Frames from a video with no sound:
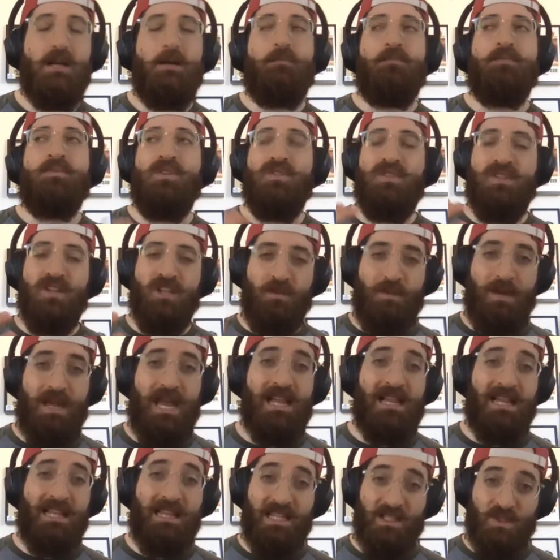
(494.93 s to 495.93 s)
you tell them, hey,
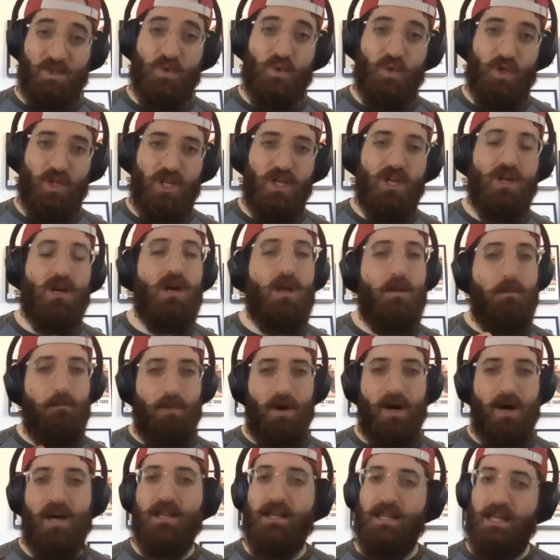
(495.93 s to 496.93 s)
like this is really good,
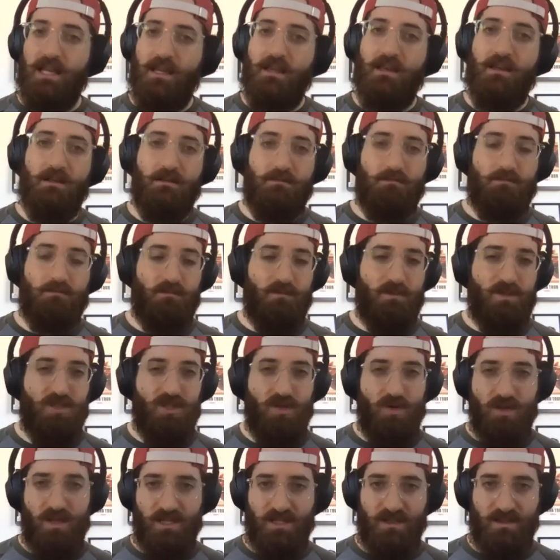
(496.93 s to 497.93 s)
but like
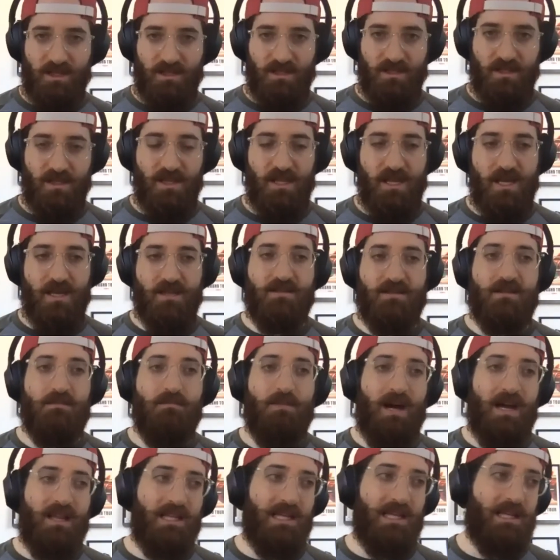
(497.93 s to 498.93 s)
do this, this, and this, and
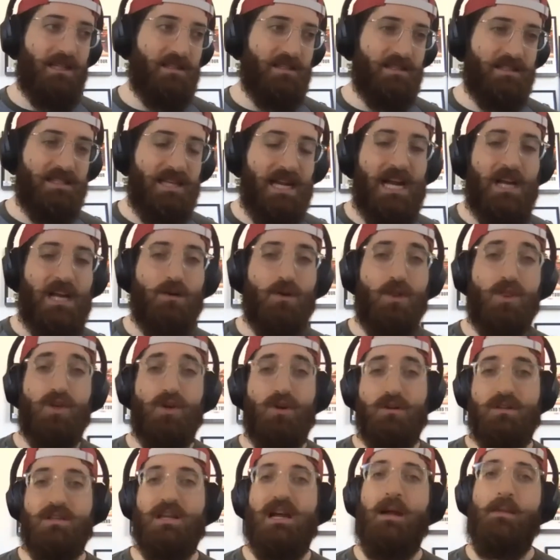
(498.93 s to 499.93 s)
by like the second or
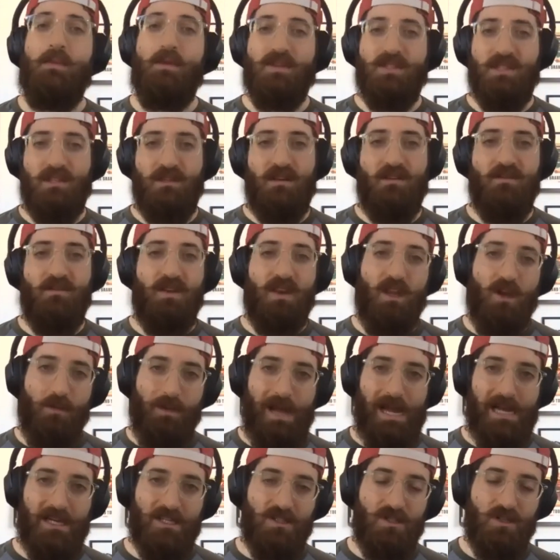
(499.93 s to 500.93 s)
third time they're sending video
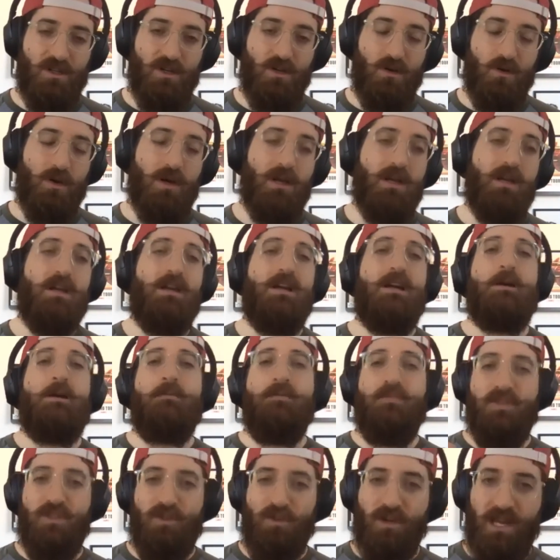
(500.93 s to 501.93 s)
back to you,
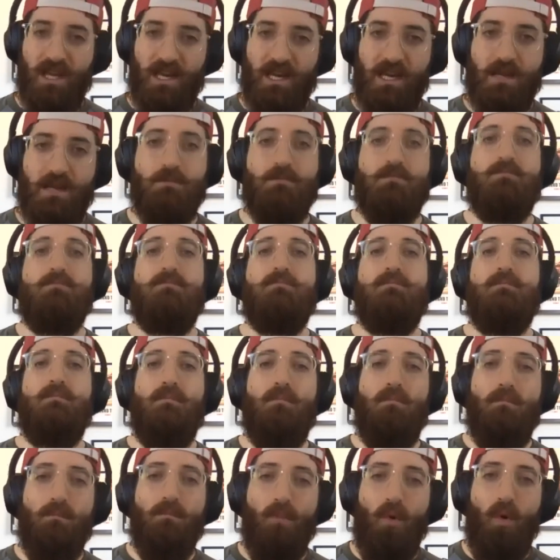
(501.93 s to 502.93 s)
you're getting
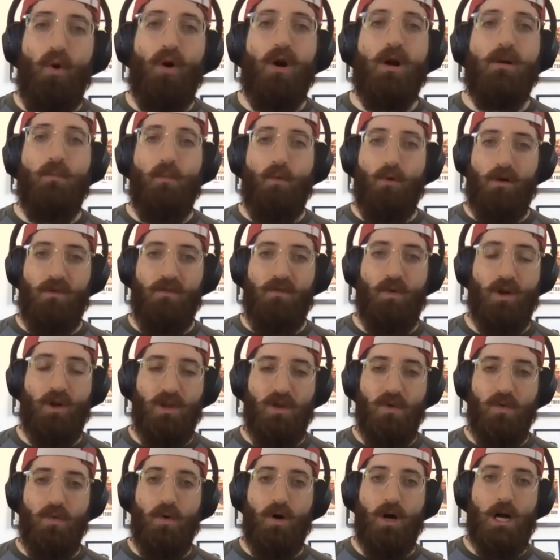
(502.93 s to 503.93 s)
more and more of what
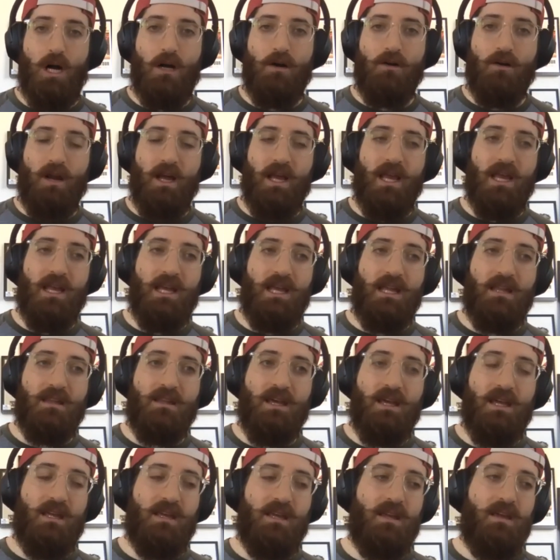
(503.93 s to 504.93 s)
you want, right? And
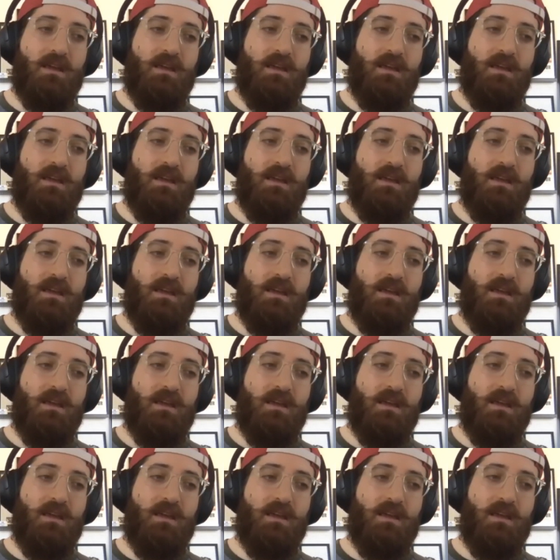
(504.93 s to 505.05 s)
like,